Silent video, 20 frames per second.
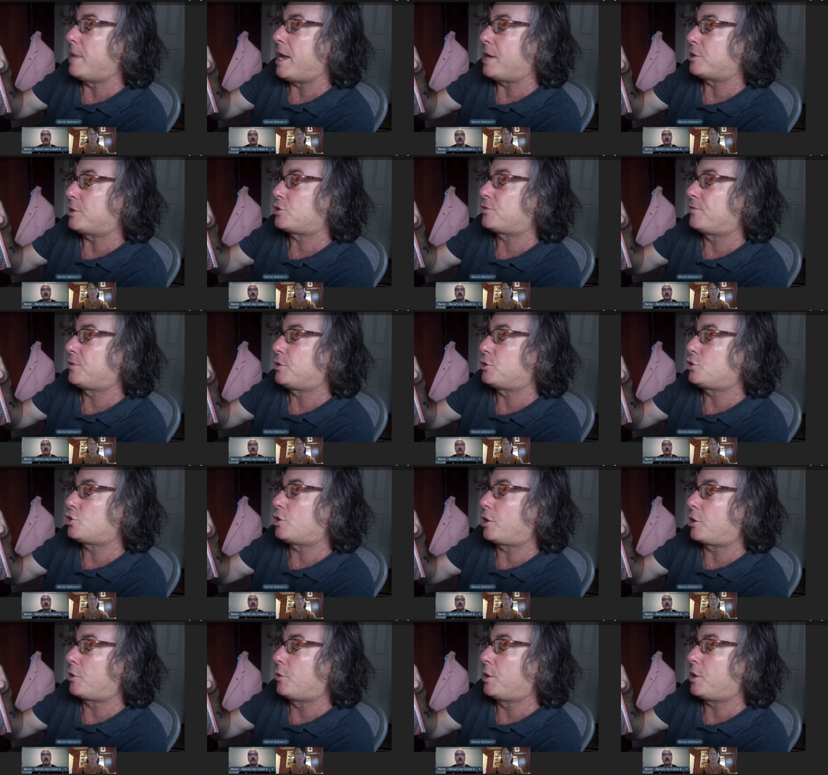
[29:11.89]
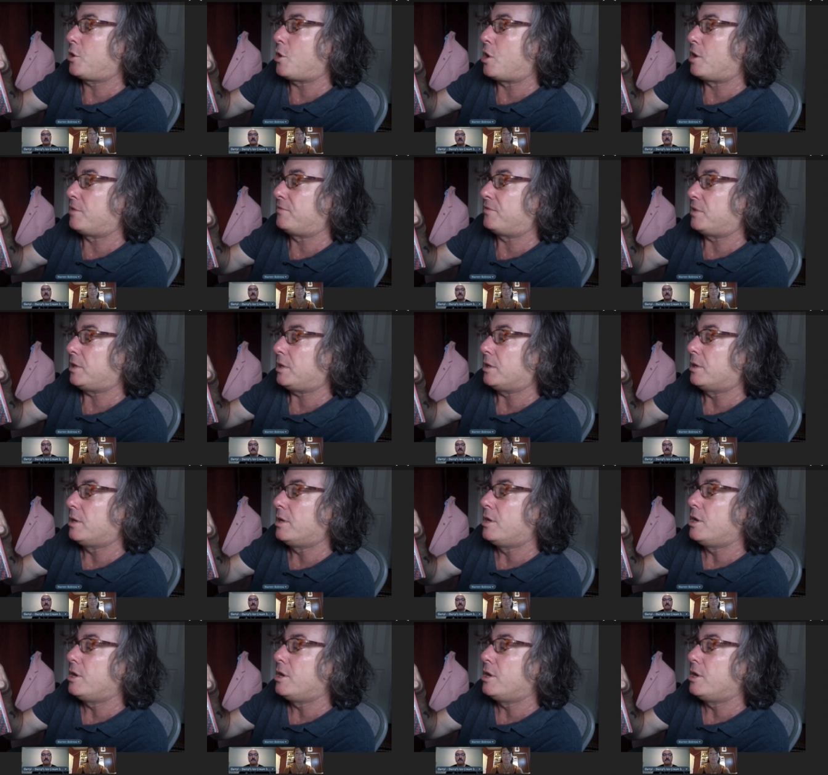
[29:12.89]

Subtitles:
match for the chicory coffee.